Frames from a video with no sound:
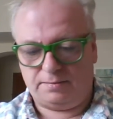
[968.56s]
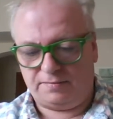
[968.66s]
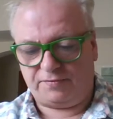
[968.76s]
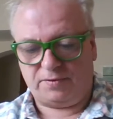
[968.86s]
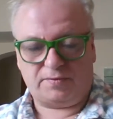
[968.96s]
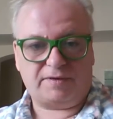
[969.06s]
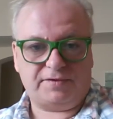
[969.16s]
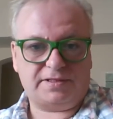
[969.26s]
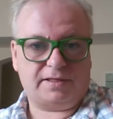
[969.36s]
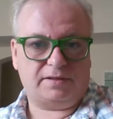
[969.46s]

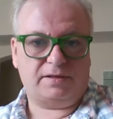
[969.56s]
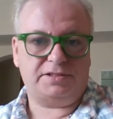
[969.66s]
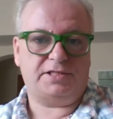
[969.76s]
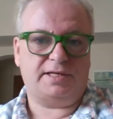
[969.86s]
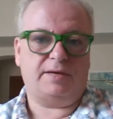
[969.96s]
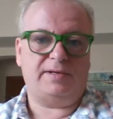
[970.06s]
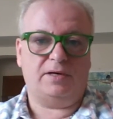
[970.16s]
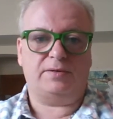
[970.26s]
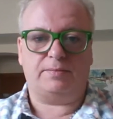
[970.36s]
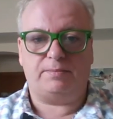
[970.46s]
photographic technology today. We
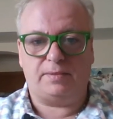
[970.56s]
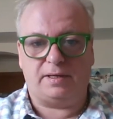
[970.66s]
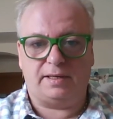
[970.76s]
know that